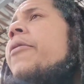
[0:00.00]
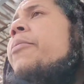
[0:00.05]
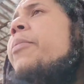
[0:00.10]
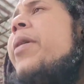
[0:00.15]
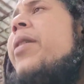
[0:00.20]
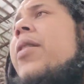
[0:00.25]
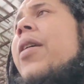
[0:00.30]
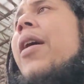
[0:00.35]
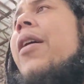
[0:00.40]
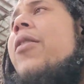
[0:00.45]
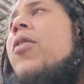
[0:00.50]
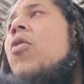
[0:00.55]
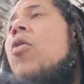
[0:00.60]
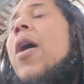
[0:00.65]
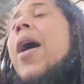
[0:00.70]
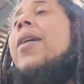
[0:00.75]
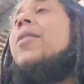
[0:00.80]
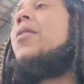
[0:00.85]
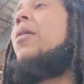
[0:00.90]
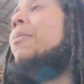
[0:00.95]
if Miss
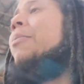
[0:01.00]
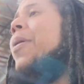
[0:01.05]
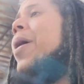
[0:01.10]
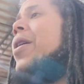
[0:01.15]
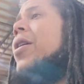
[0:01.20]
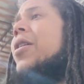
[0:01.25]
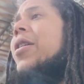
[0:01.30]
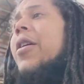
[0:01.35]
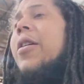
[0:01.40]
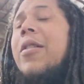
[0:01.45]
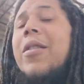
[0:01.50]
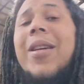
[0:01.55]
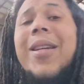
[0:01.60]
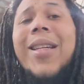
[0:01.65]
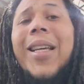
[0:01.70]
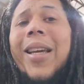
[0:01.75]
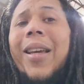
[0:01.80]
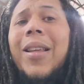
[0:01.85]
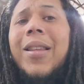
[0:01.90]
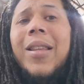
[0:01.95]
Hustle has a better year
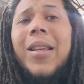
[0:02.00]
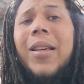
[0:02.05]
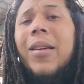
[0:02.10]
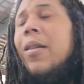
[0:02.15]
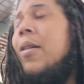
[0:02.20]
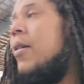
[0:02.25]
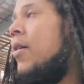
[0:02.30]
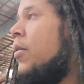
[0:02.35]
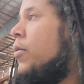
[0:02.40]
than Eazy,